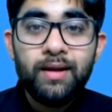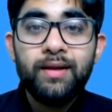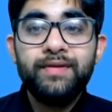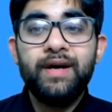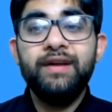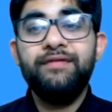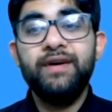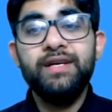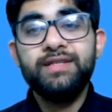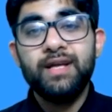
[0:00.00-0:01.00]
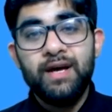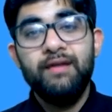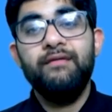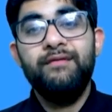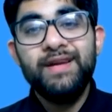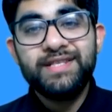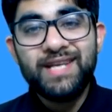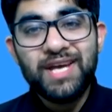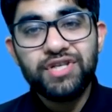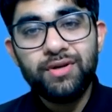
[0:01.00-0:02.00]
31st, which
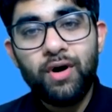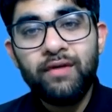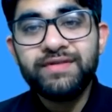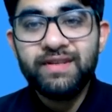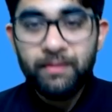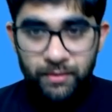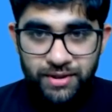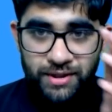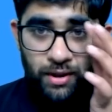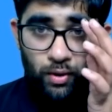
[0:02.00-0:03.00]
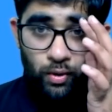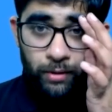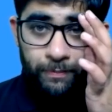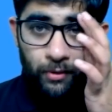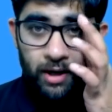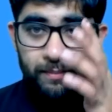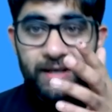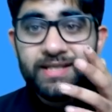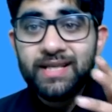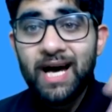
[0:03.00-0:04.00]
section of Civil Procedure Code
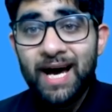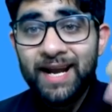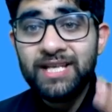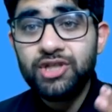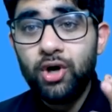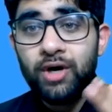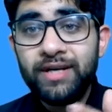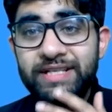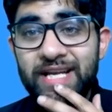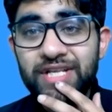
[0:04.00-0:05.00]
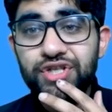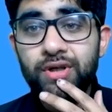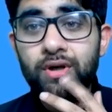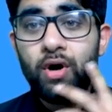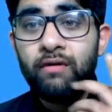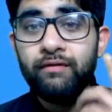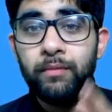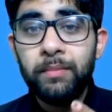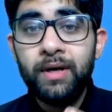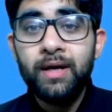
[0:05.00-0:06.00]
prohibits arrest or detention of
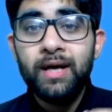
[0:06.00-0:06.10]
women